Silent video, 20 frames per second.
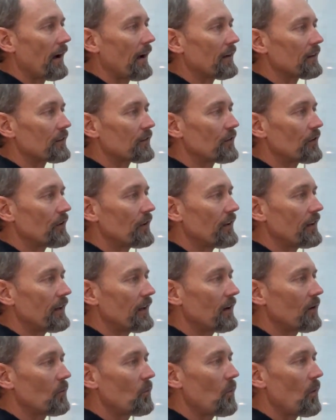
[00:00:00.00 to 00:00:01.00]
at
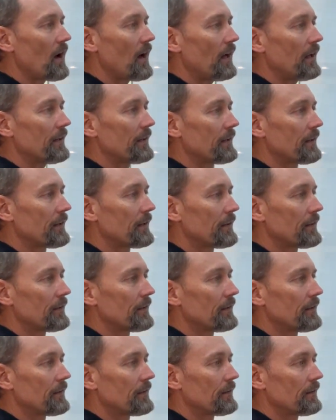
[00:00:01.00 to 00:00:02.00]
tier 1
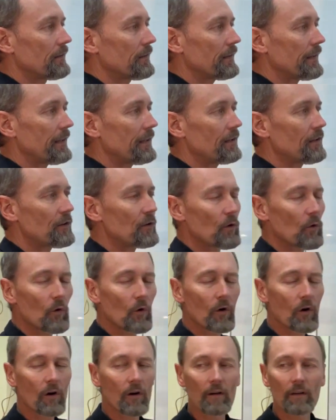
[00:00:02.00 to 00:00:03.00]
in
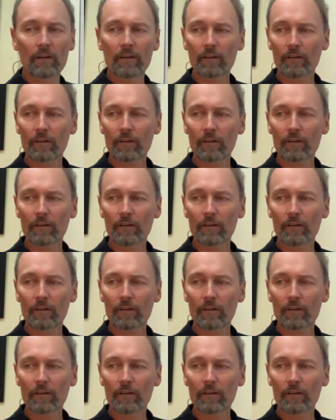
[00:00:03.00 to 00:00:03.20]
your